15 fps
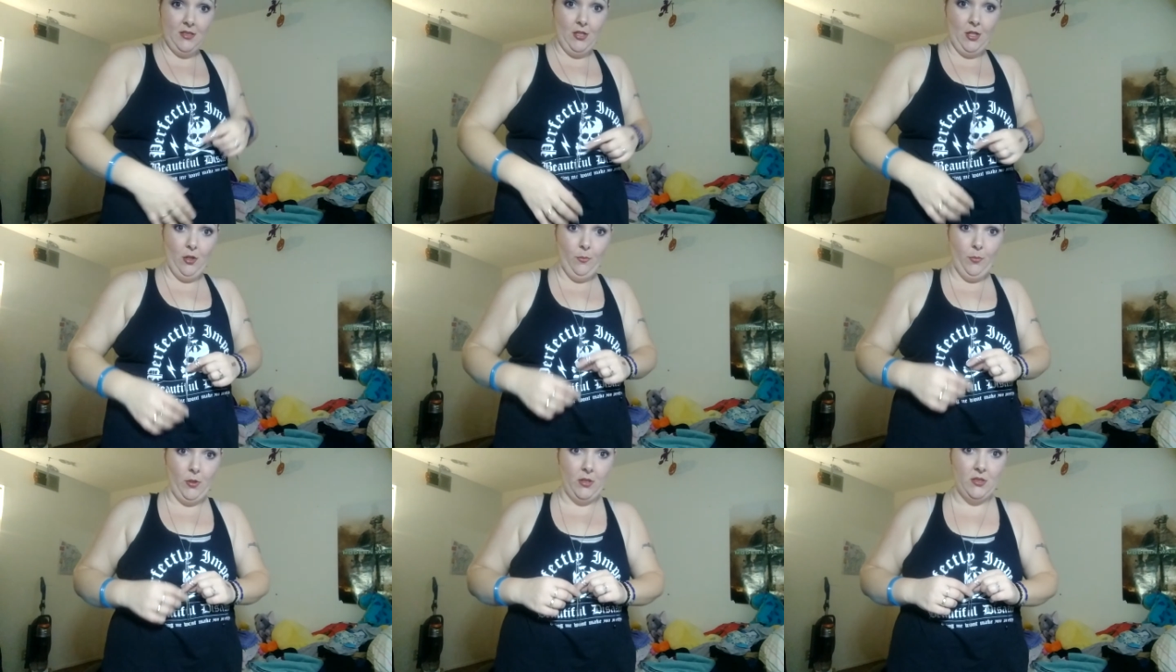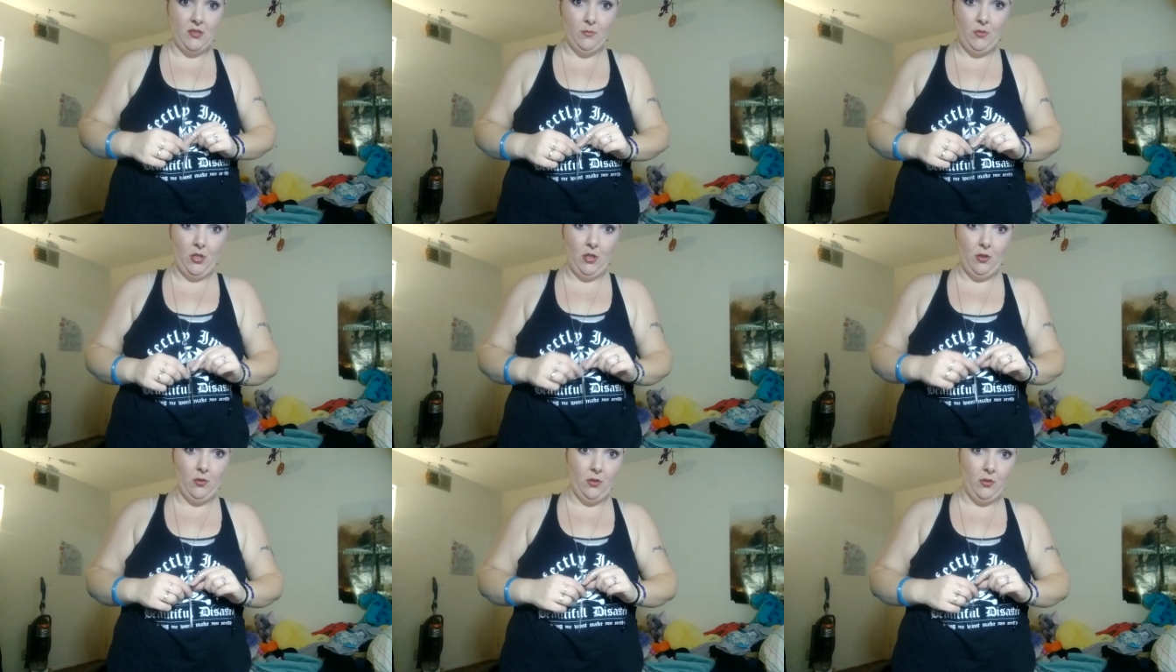you know, put on some
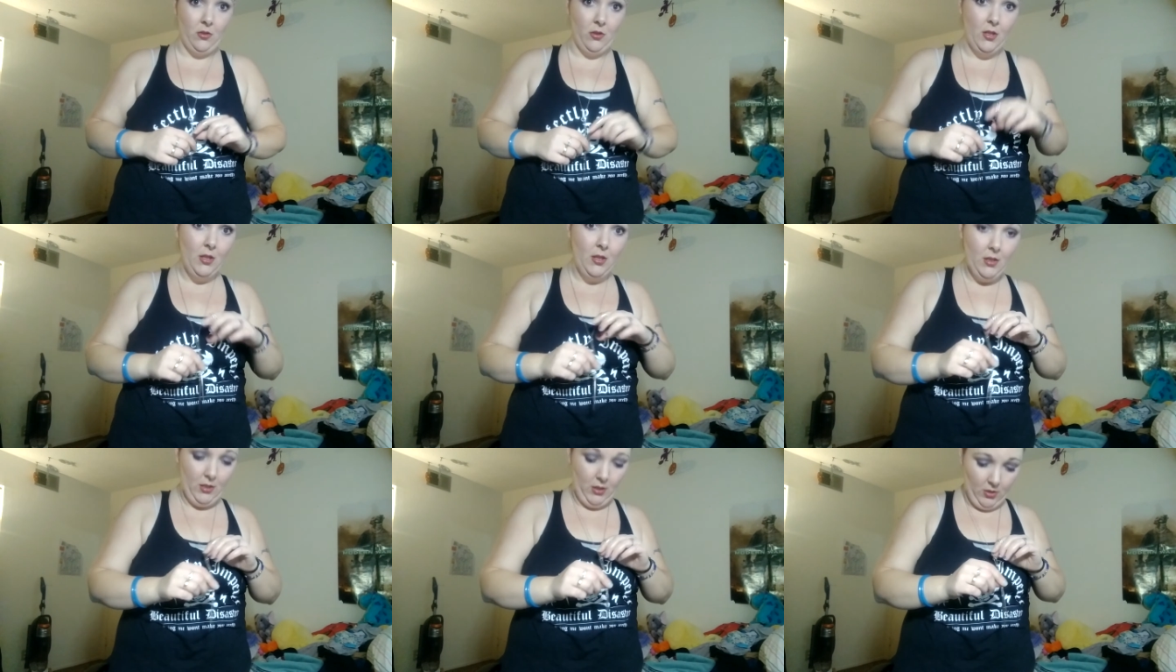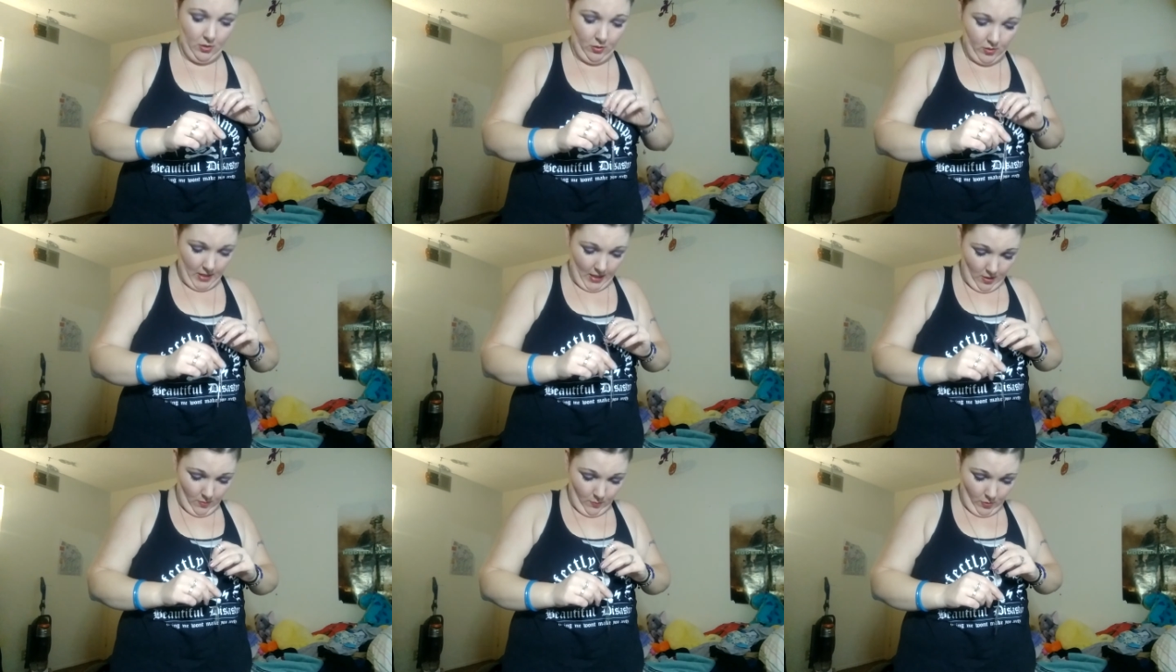cute little, you know,
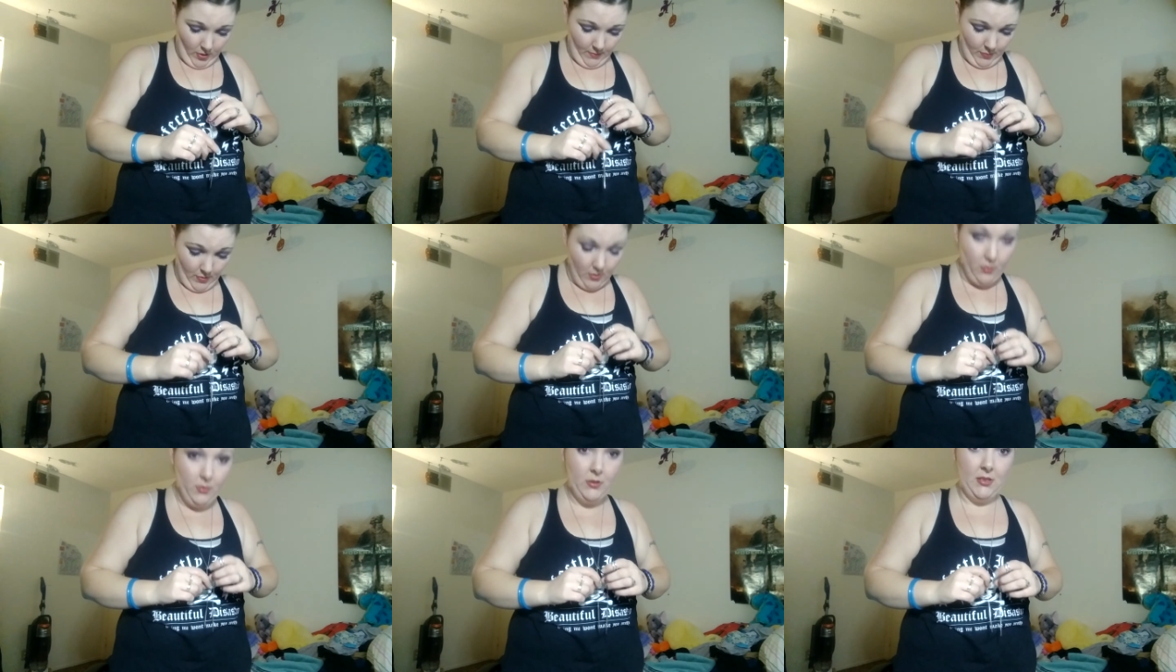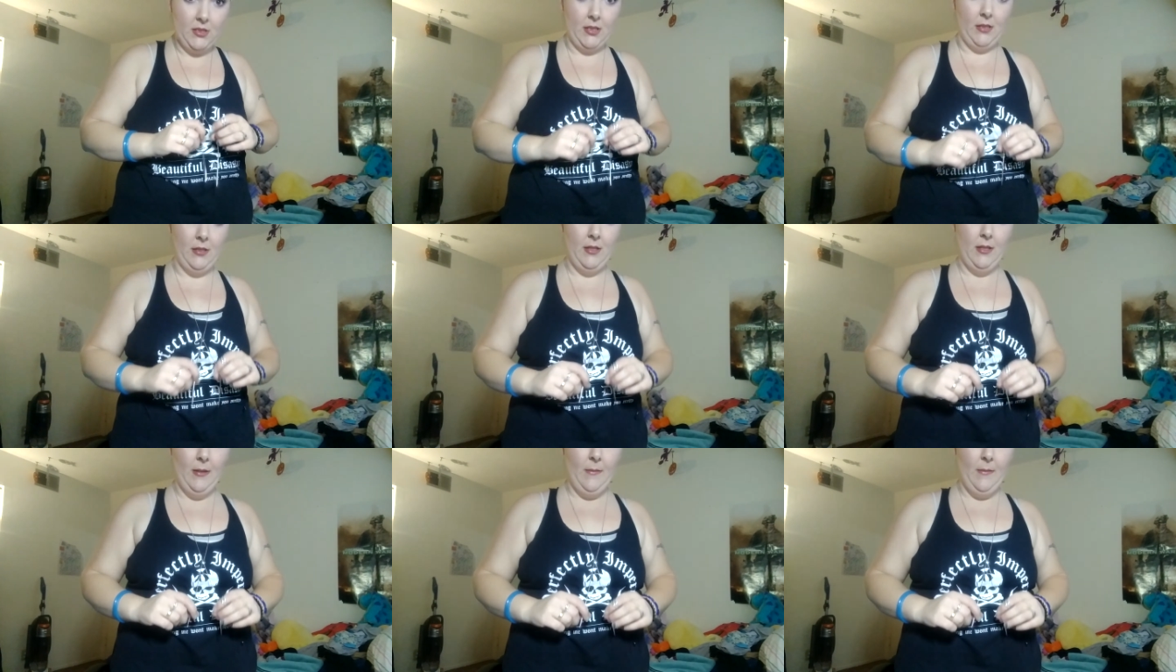cowboy boots and